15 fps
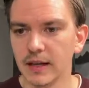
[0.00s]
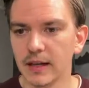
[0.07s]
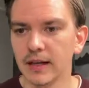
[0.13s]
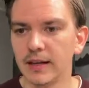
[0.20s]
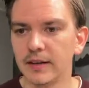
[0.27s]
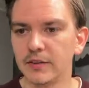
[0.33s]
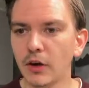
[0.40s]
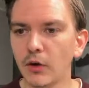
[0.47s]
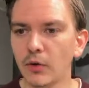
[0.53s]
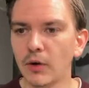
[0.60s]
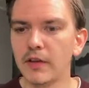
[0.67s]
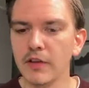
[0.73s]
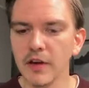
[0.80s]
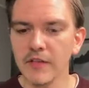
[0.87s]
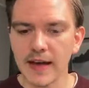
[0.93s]
So
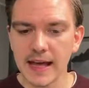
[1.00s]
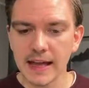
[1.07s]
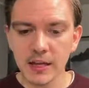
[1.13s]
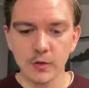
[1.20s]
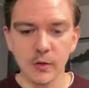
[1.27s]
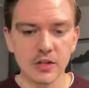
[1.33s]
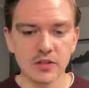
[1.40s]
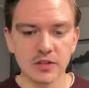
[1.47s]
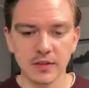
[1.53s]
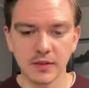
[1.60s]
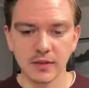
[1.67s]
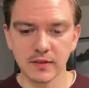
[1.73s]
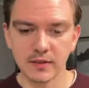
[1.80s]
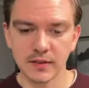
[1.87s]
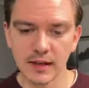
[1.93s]
if you have any
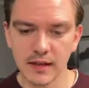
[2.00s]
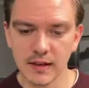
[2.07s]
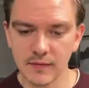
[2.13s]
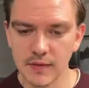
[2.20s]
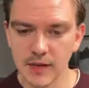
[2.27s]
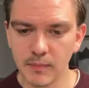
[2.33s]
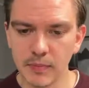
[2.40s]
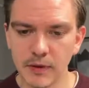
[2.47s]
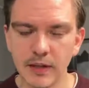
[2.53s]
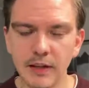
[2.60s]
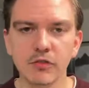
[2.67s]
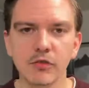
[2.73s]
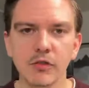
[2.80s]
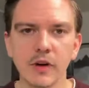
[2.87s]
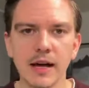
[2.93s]
questions, then please
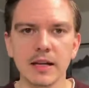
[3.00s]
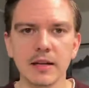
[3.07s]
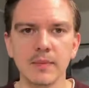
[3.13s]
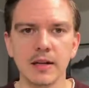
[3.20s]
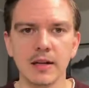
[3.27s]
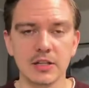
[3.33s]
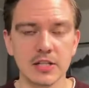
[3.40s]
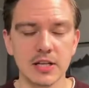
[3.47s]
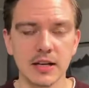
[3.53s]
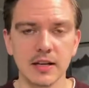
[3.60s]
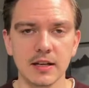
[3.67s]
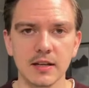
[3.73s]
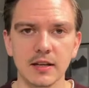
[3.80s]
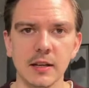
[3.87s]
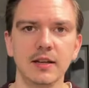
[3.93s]
write them in the
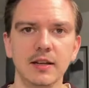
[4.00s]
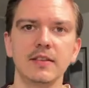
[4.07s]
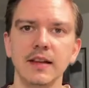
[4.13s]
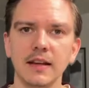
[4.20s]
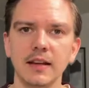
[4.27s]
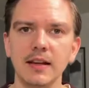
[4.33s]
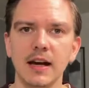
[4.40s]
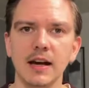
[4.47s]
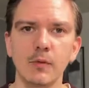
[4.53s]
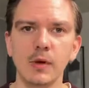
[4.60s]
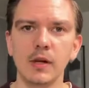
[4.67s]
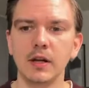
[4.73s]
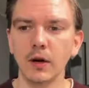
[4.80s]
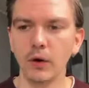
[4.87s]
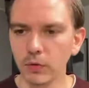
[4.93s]
chat. In a second, I will
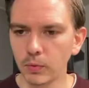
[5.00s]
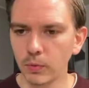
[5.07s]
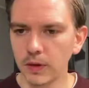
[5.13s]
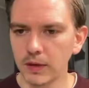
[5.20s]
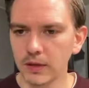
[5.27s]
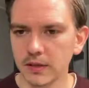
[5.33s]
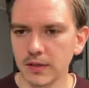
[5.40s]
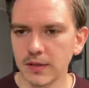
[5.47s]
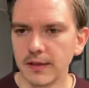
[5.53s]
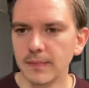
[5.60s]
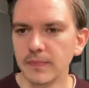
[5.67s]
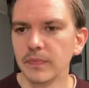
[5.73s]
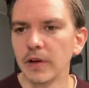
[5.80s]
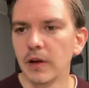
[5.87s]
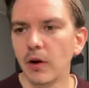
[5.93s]
go through it.
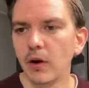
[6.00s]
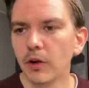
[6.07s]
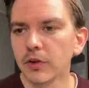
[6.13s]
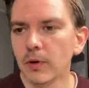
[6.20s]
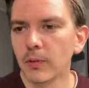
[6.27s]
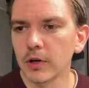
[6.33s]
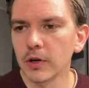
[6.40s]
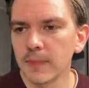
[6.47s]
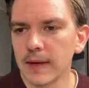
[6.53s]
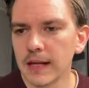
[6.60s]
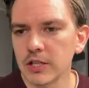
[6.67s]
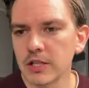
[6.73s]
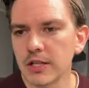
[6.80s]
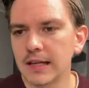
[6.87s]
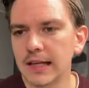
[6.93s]
Also, I want to
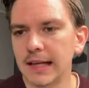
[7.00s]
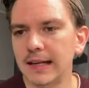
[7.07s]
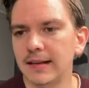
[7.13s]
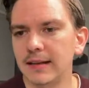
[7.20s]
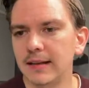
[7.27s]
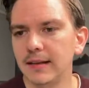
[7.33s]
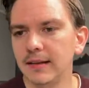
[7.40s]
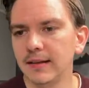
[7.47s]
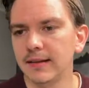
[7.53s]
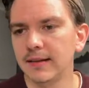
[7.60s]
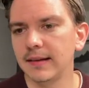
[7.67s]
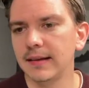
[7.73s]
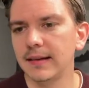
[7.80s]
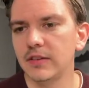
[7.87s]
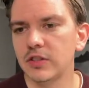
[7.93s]
mention that this
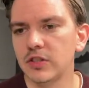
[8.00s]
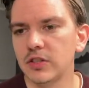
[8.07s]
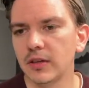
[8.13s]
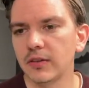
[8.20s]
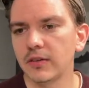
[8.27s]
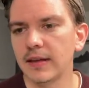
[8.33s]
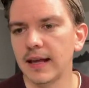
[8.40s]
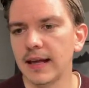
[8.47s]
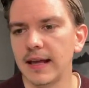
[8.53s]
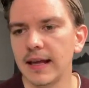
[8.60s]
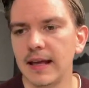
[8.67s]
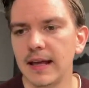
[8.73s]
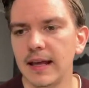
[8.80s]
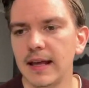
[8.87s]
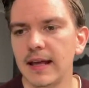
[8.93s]
is just
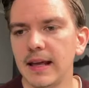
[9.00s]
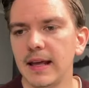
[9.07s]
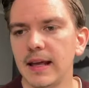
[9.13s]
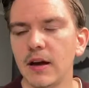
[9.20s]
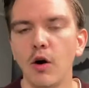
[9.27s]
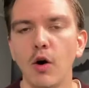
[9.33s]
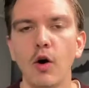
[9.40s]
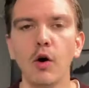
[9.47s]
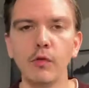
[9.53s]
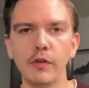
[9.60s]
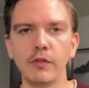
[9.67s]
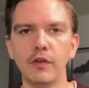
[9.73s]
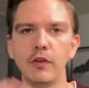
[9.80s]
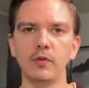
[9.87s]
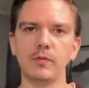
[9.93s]
a
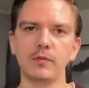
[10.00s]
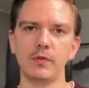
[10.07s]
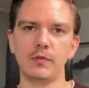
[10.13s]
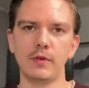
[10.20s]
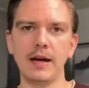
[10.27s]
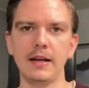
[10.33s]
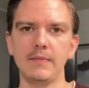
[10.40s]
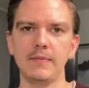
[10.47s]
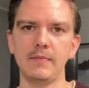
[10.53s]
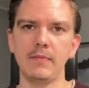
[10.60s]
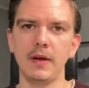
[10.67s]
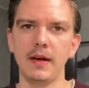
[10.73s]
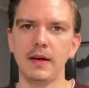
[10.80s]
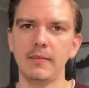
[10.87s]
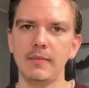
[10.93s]
overview, right?
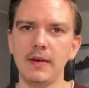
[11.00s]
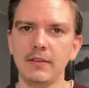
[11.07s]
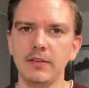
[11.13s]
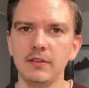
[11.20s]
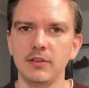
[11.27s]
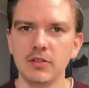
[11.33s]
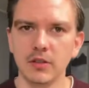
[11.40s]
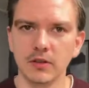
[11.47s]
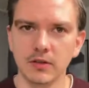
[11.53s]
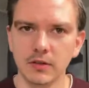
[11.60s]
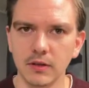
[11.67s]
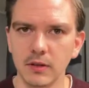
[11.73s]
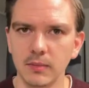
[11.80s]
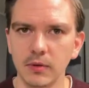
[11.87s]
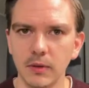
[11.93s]
As you just
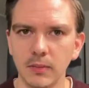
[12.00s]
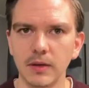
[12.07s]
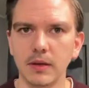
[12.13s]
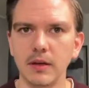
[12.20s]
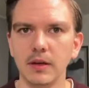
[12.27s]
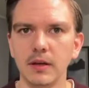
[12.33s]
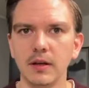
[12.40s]
probably